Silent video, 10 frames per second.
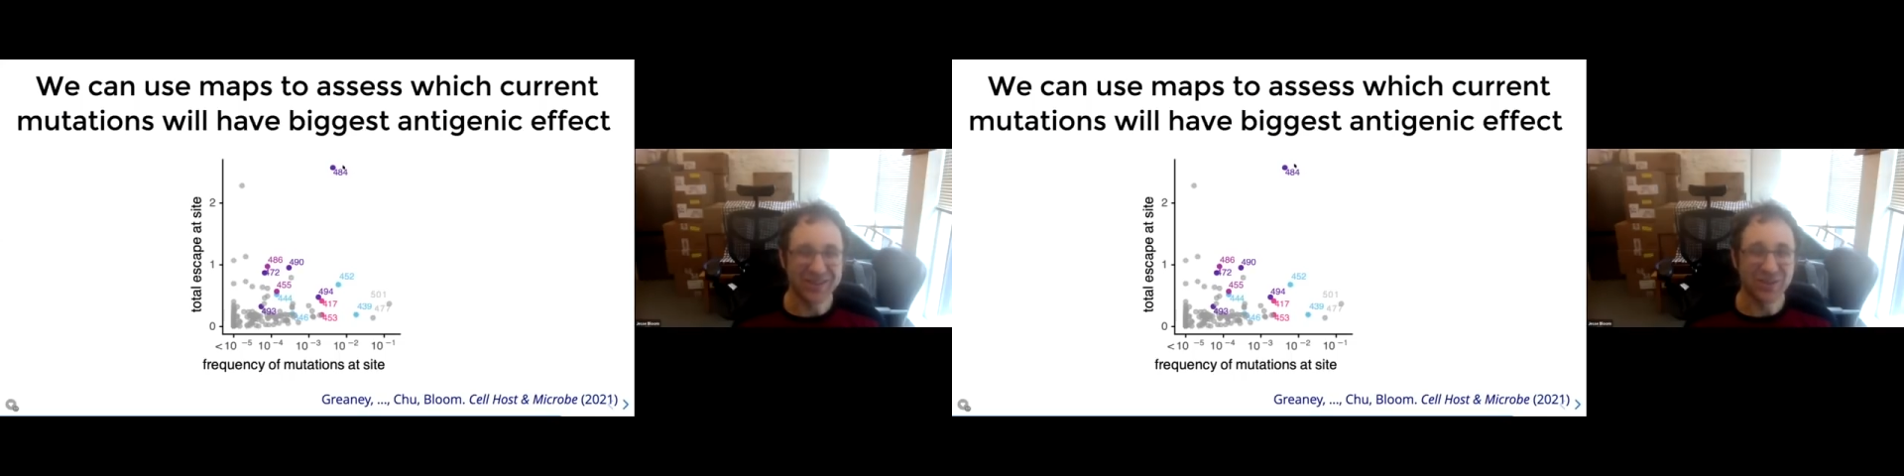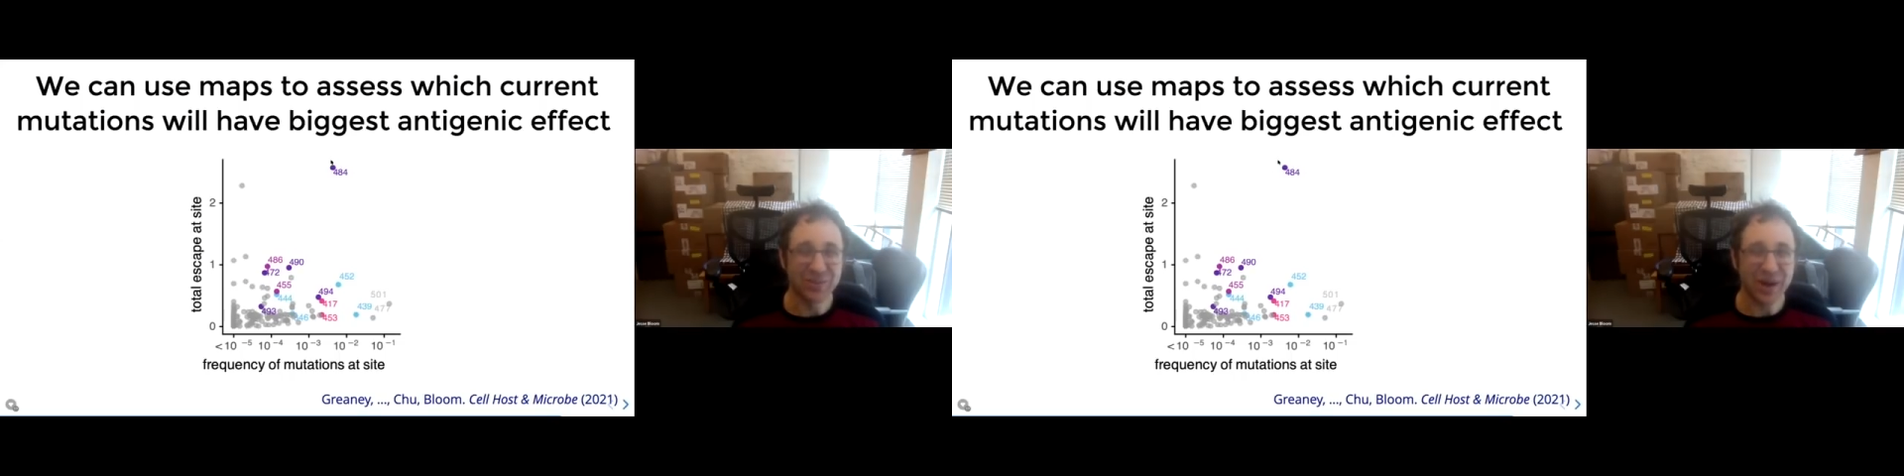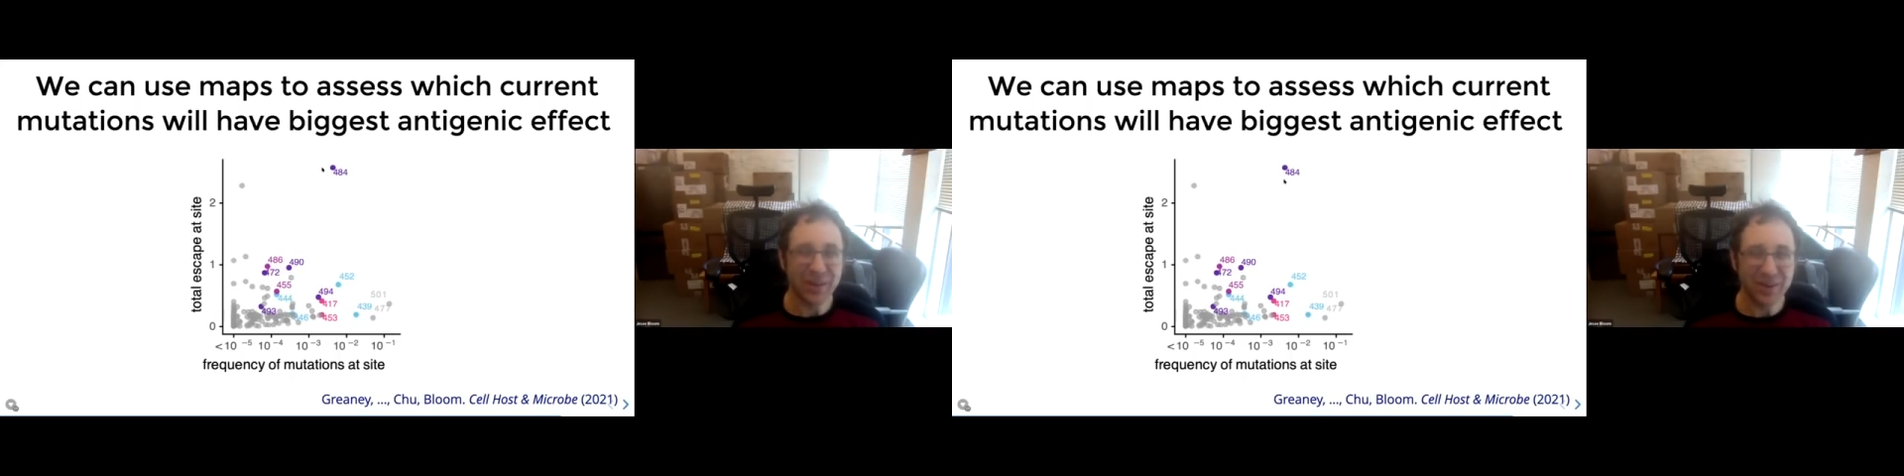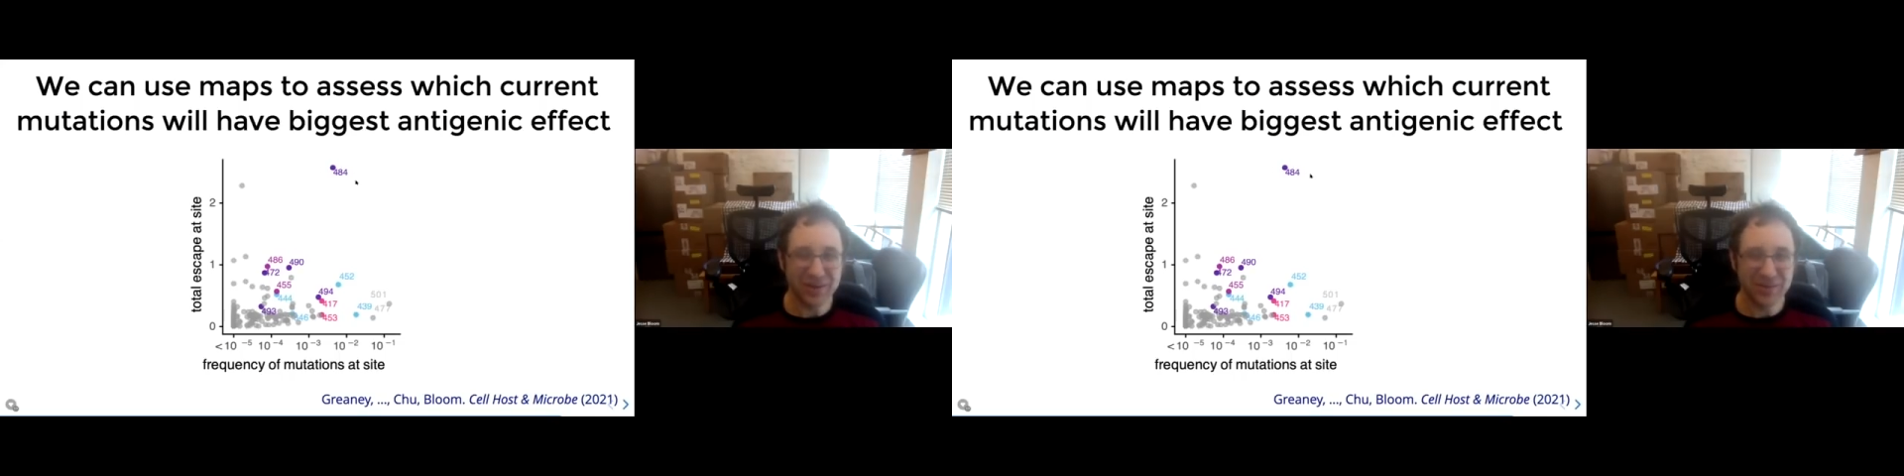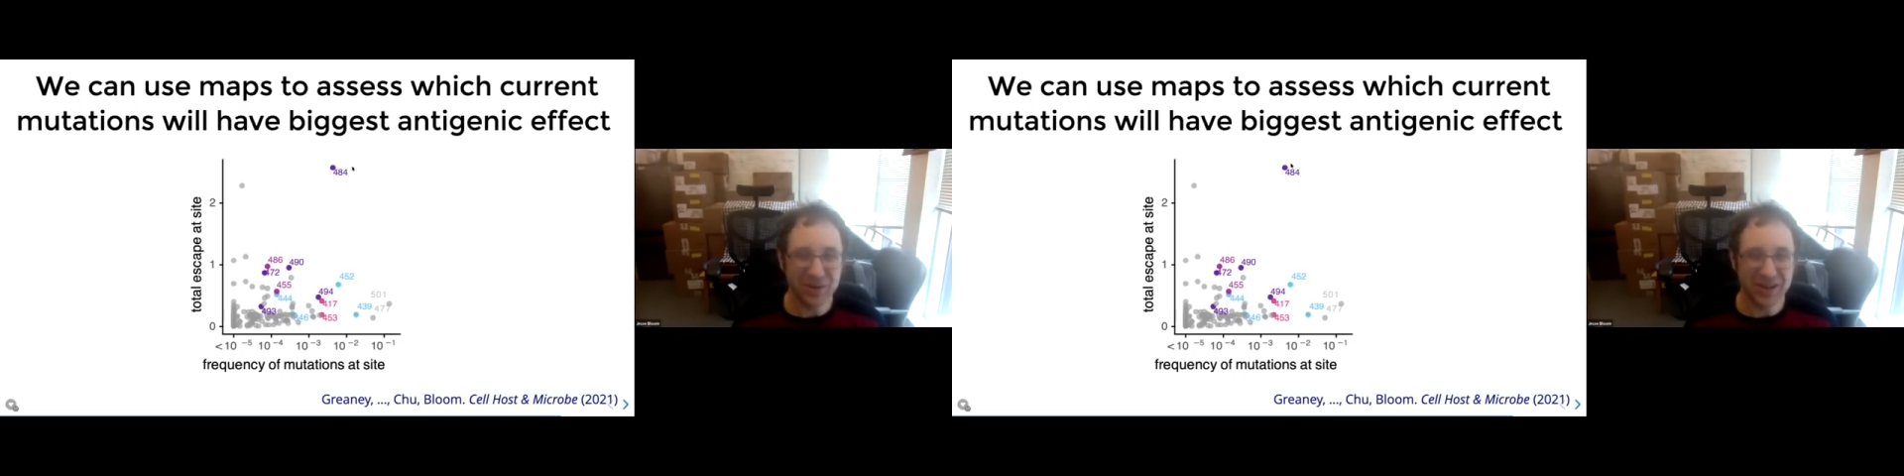And so probably
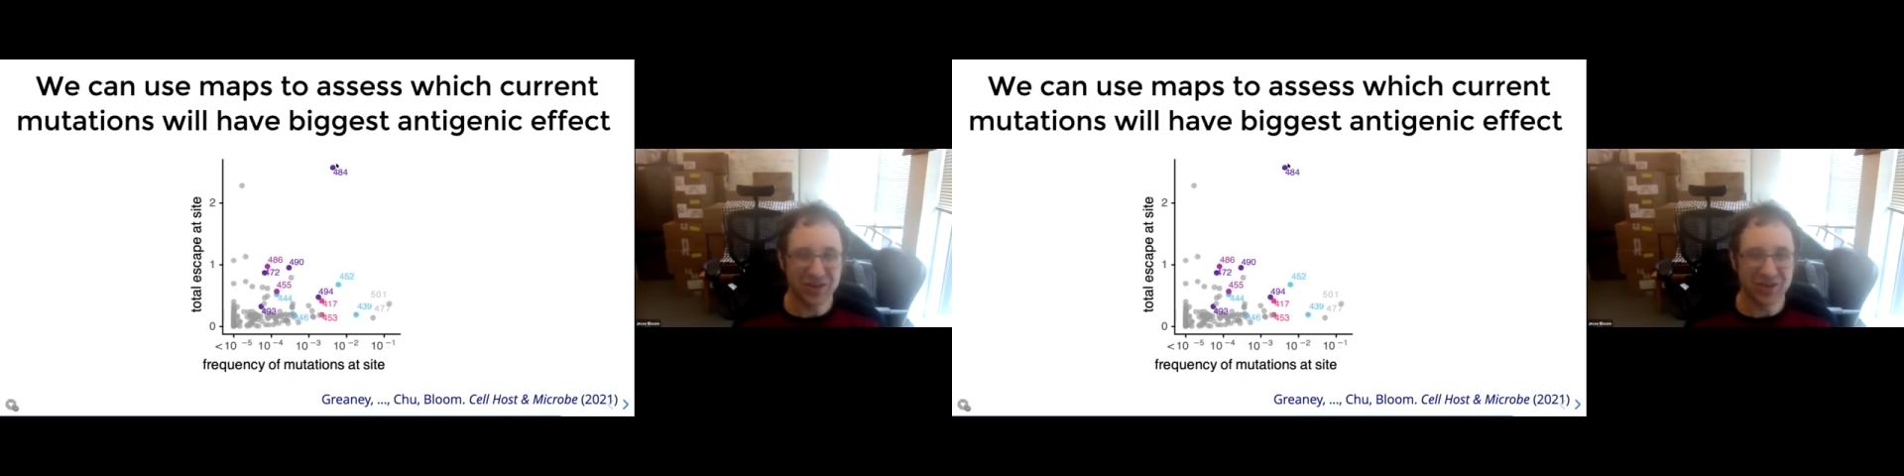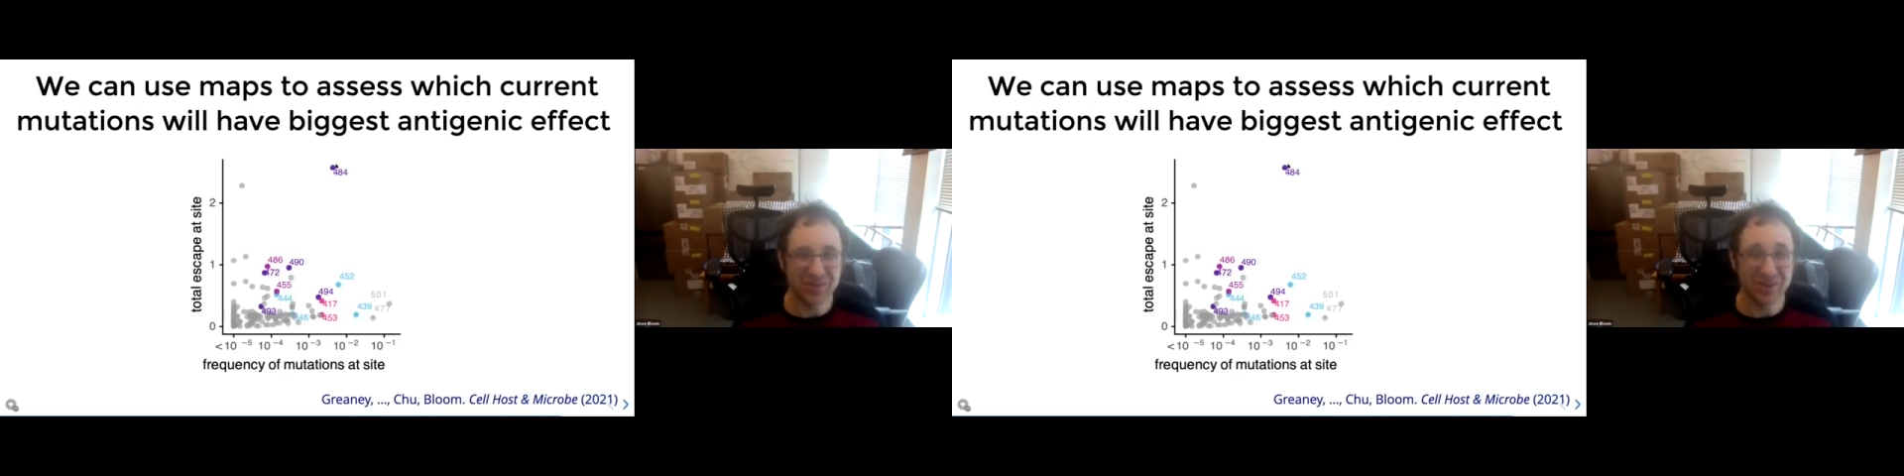this mutation is